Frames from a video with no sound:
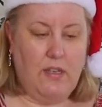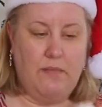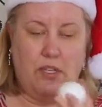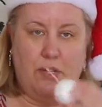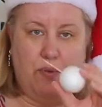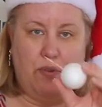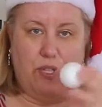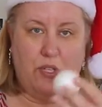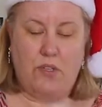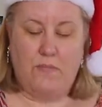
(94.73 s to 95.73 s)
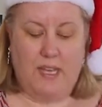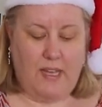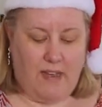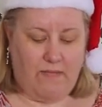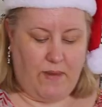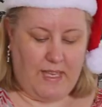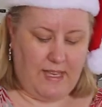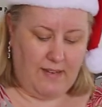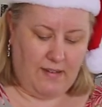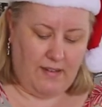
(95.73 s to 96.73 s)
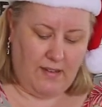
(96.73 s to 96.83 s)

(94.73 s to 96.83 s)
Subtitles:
I'm going to put the toothpick halfway in.